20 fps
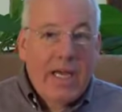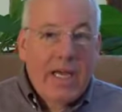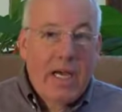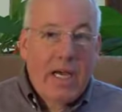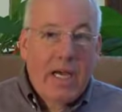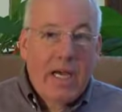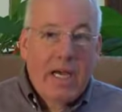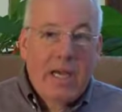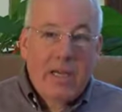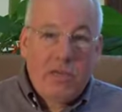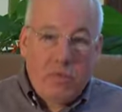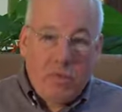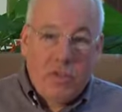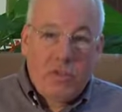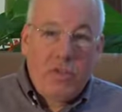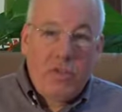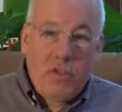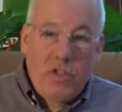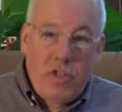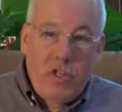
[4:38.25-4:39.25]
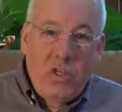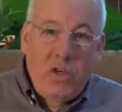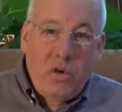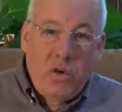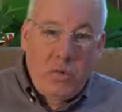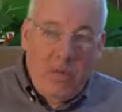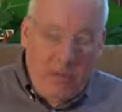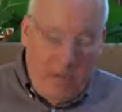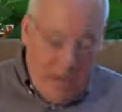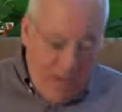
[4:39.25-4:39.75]
uh, it was a
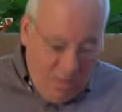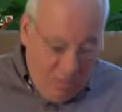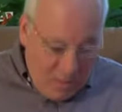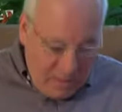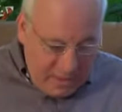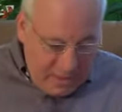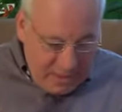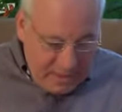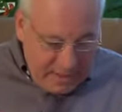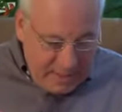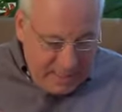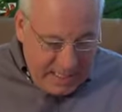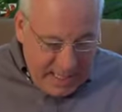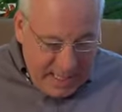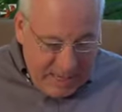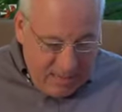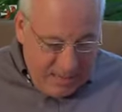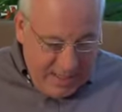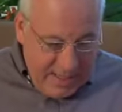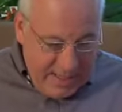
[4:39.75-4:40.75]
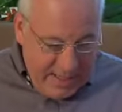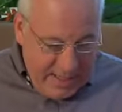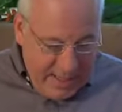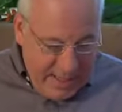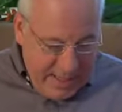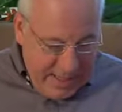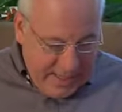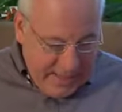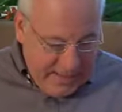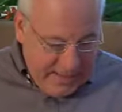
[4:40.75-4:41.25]
Jew, and I want you to see how he
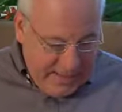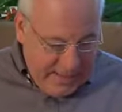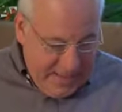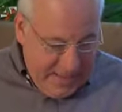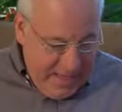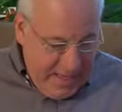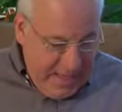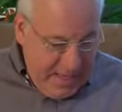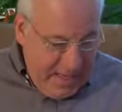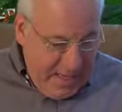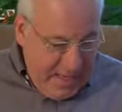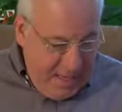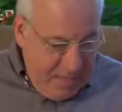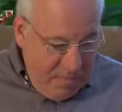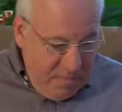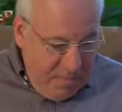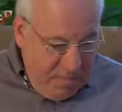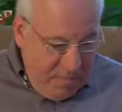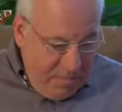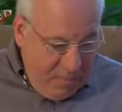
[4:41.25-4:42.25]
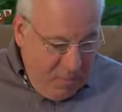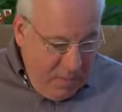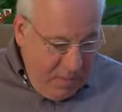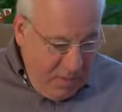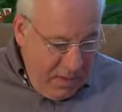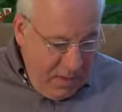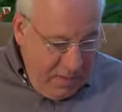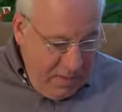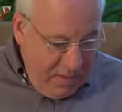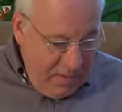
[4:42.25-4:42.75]
thinks. Before
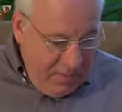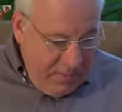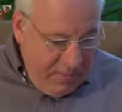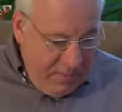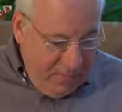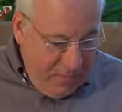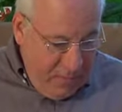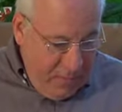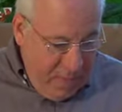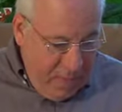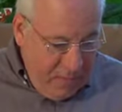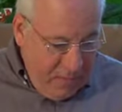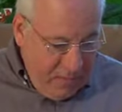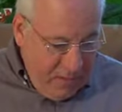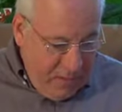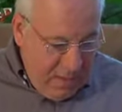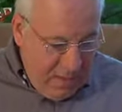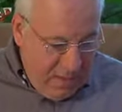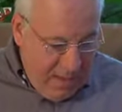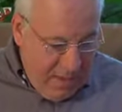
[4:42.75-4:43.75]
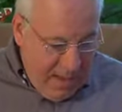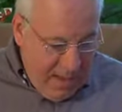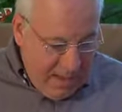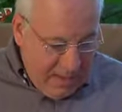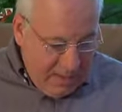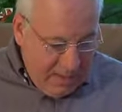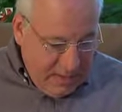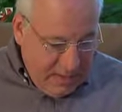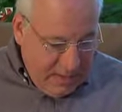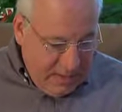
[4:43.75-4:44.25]
the before he was an
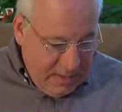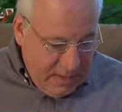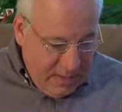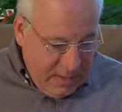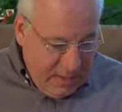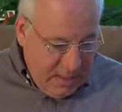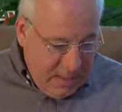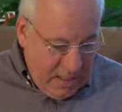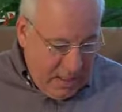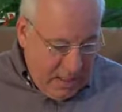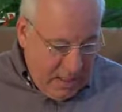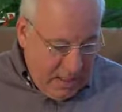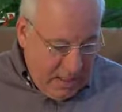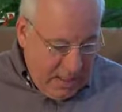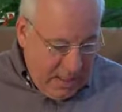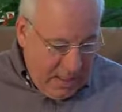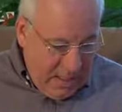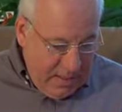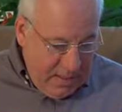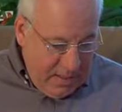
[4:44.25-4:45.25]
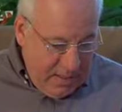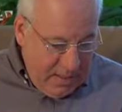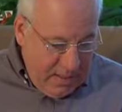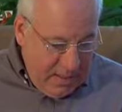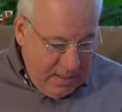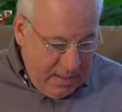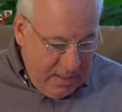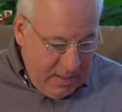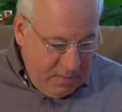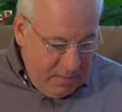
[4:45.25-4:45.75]
apostle, uh,
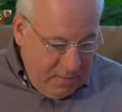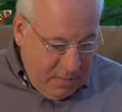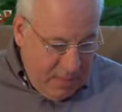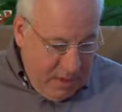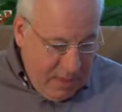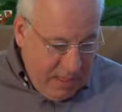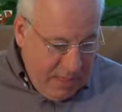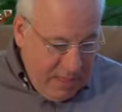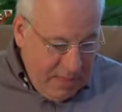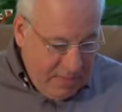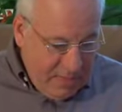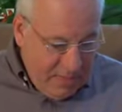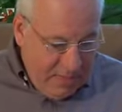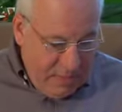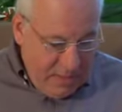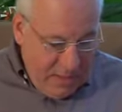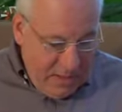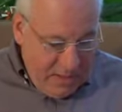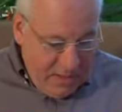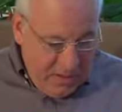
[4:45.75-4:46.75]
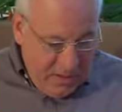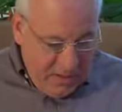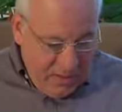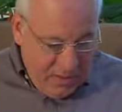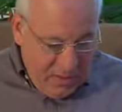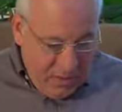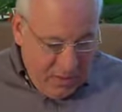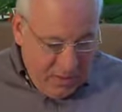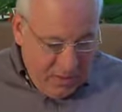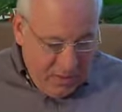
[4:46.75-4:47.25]
Paul gives a pretty good
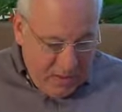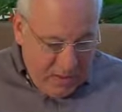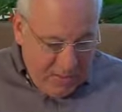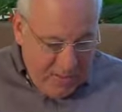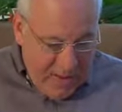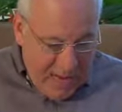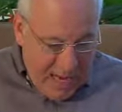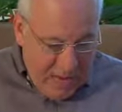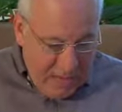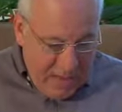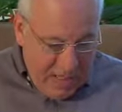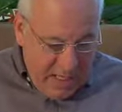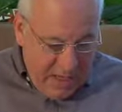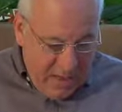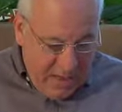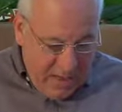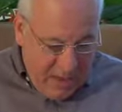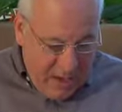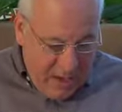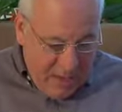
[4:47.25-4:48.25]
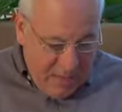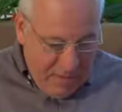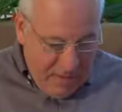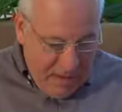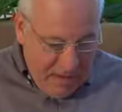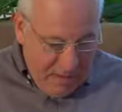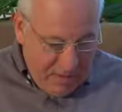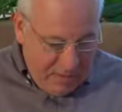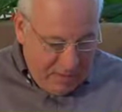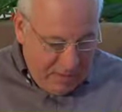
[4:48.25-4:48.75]
description of how he thought
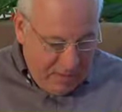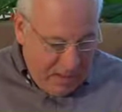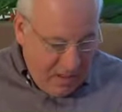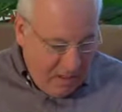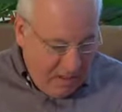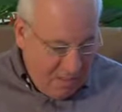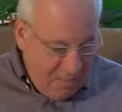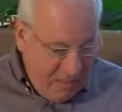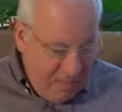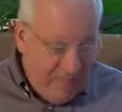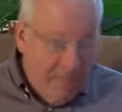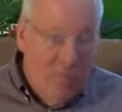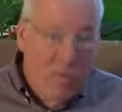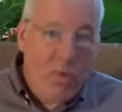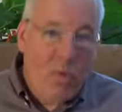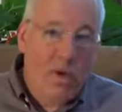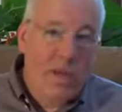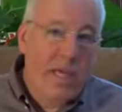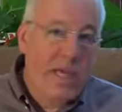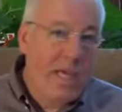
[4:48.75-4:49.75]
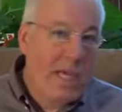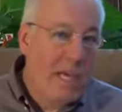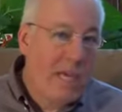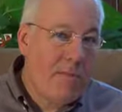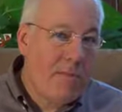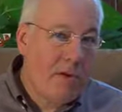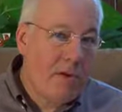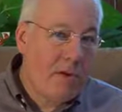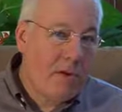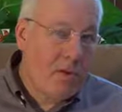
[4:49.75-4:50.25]
about himself before he
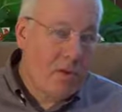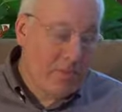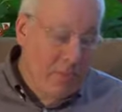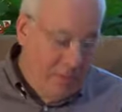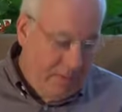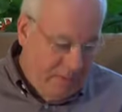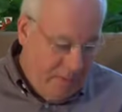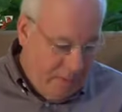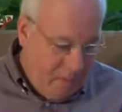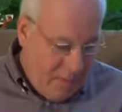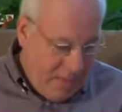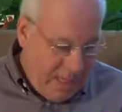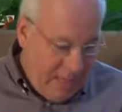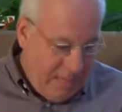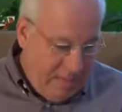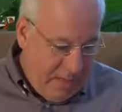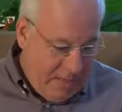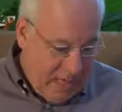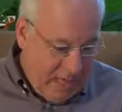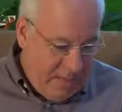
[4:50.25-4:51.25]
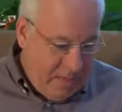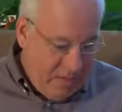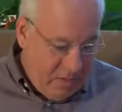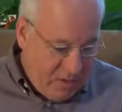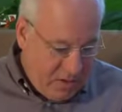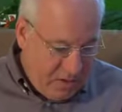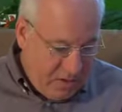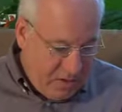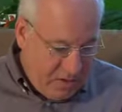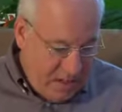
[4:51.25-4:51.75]
came a before he became a
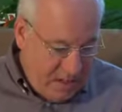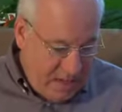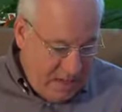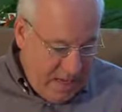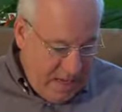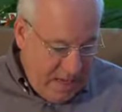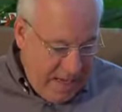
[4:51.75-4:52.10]
Christian.